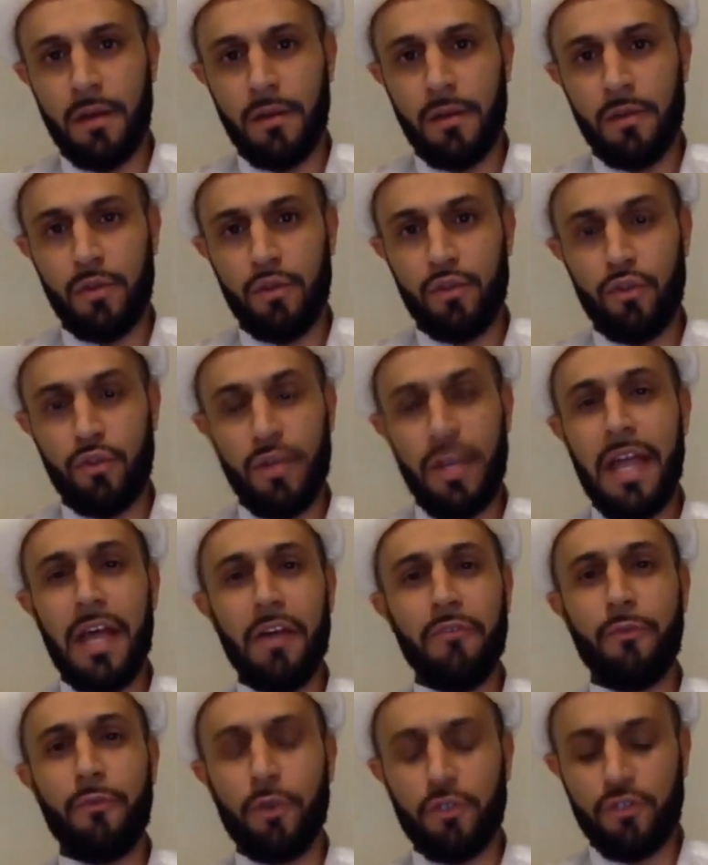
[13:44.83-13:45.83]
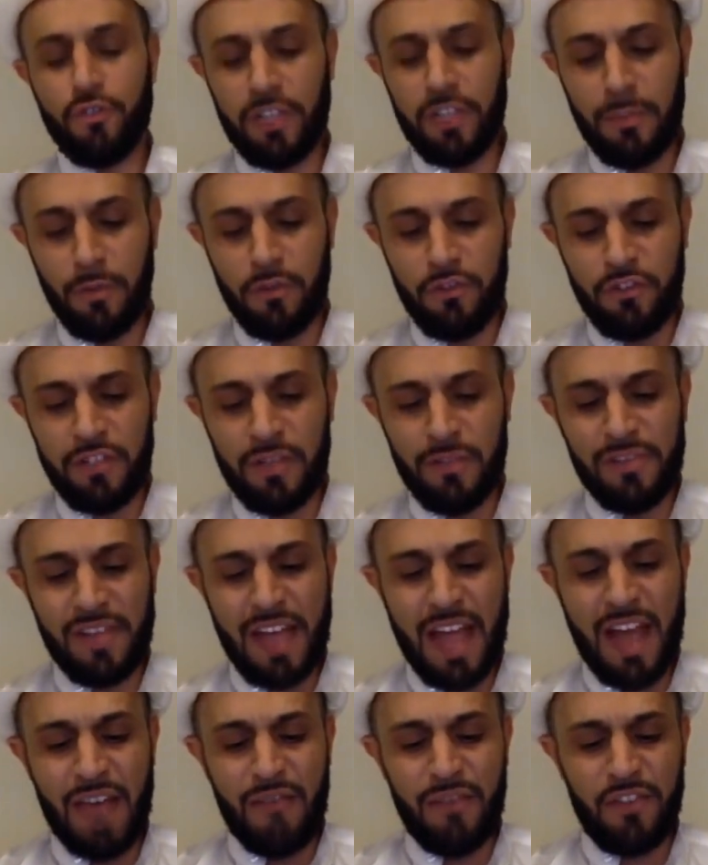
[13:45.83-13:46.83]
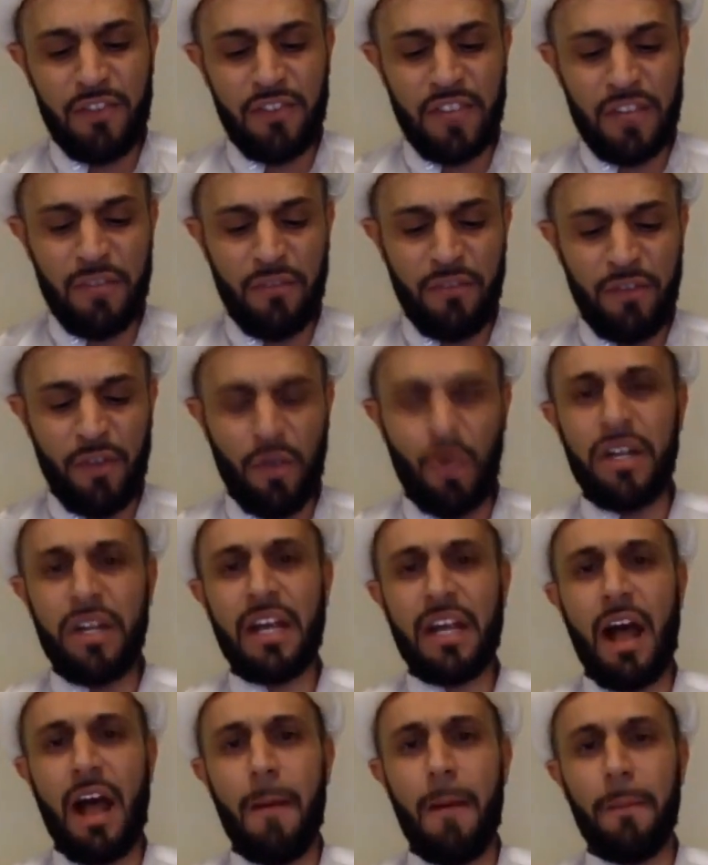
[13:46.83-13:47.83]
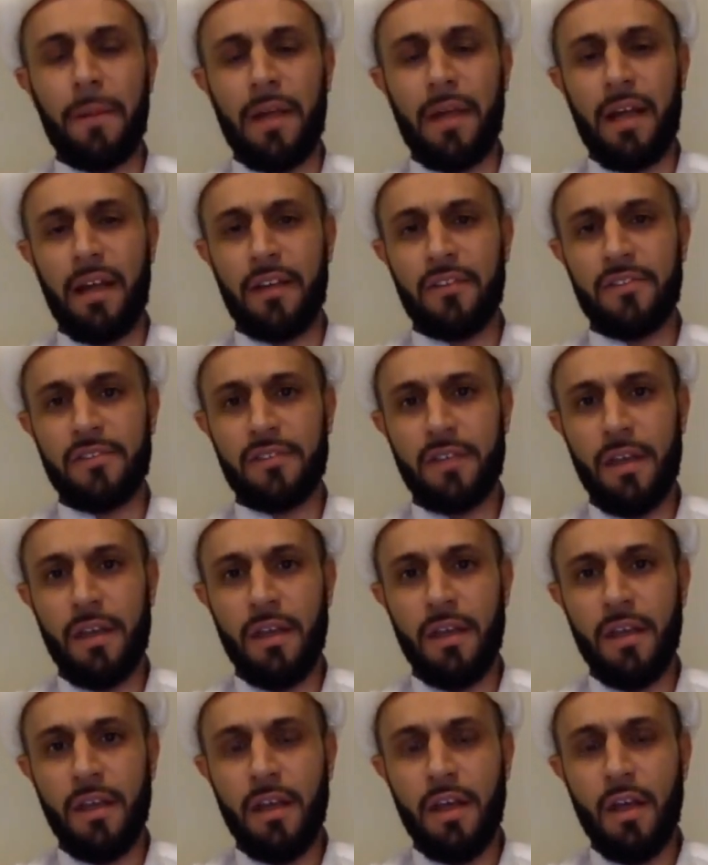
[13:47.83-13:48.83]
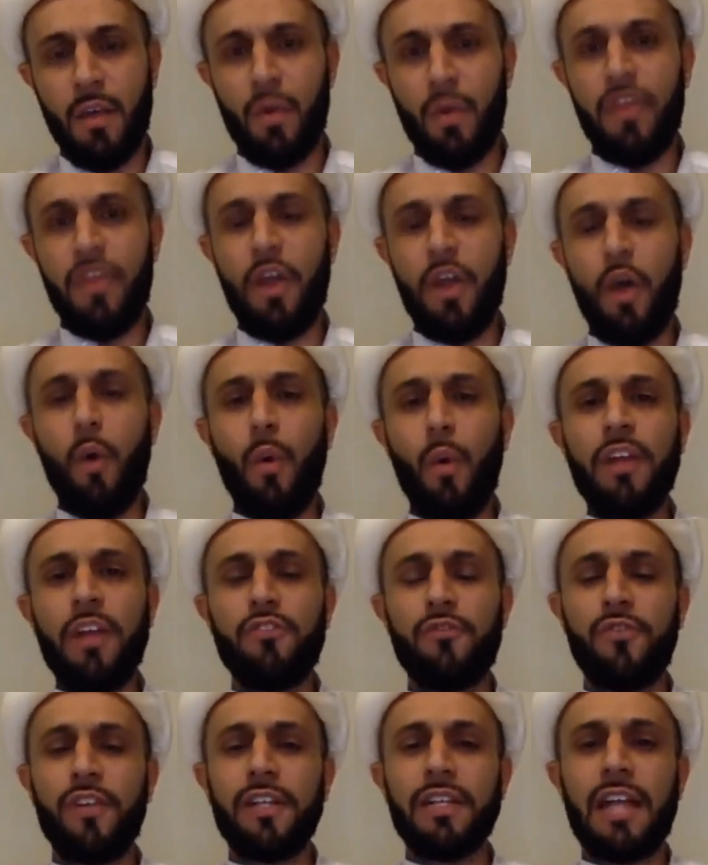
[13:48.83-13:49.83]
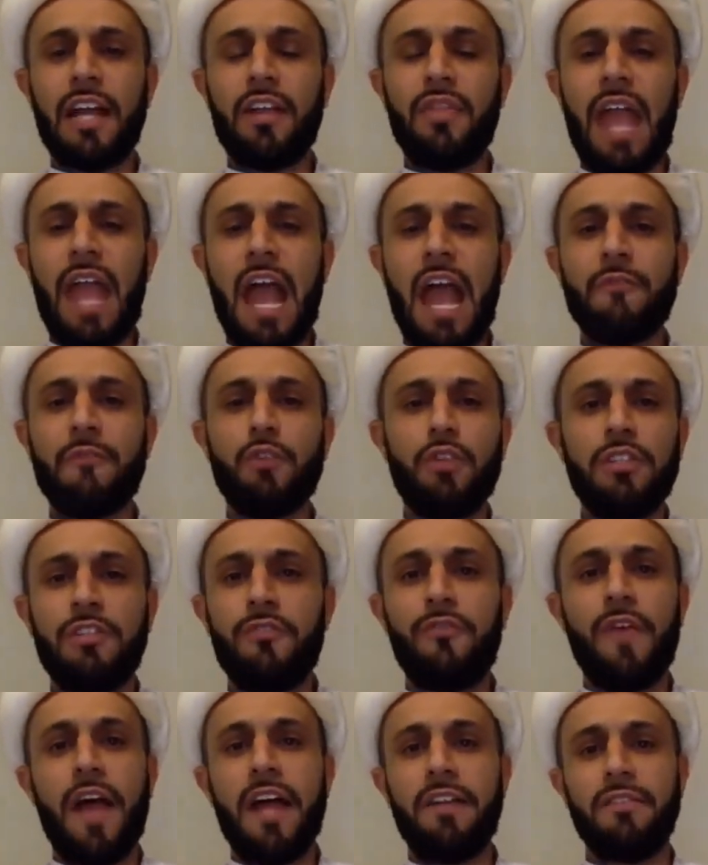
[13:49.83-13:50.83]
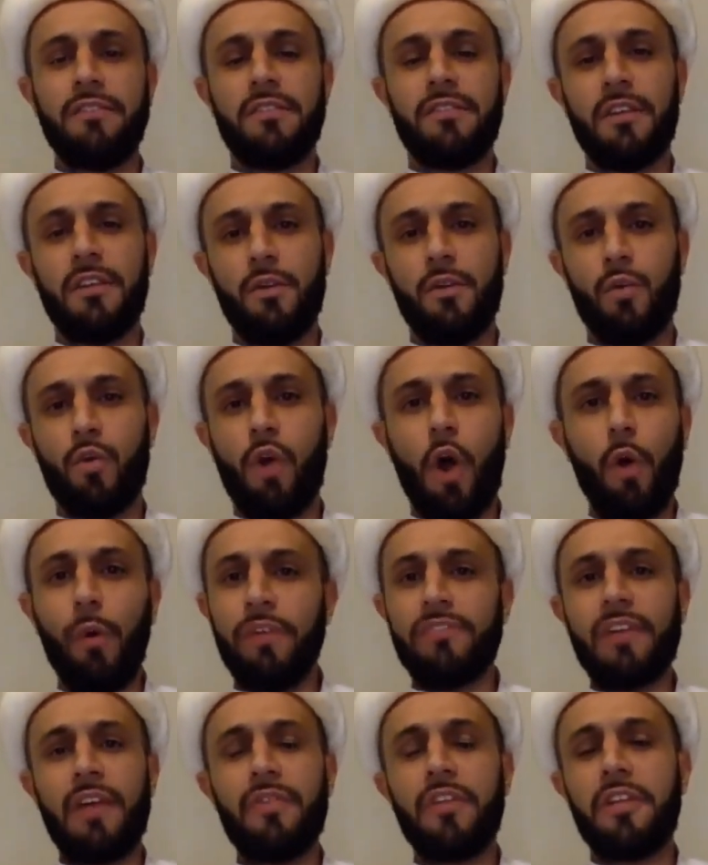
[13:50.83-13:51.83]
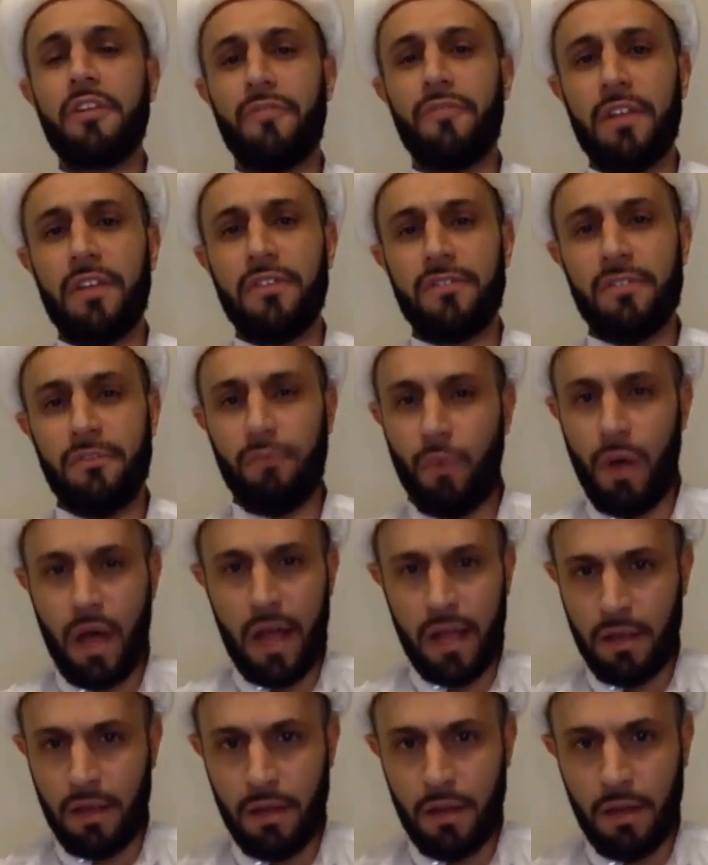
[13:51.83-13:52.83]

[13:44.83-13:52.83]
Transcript: Today, unfortunately, Muslims, they have this inferiority complex where they always feel like they have to defend. We're always on the defensive. Why?